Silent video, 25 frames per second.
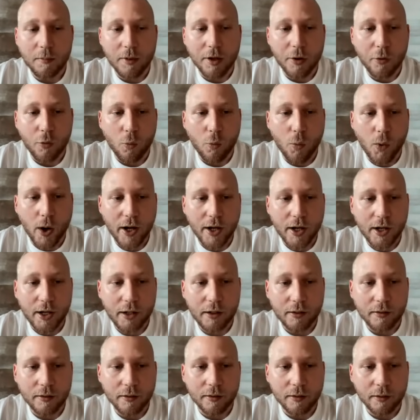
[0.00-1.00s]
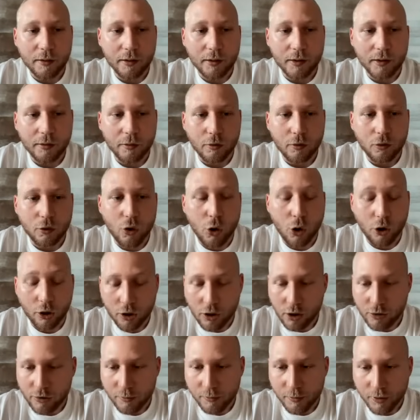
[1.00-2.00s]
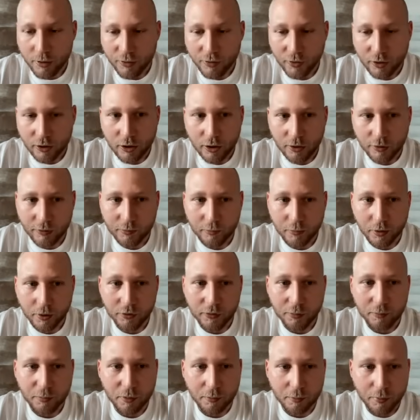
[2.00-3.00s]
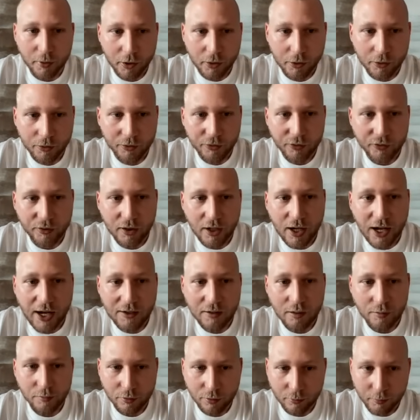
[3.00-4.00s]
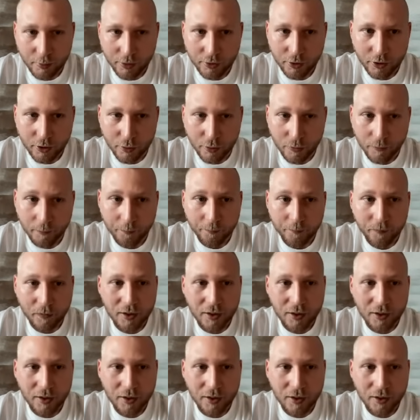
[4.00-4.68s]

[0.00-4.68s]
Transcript: where core contributors in Cosmos proposed Atom 2.0.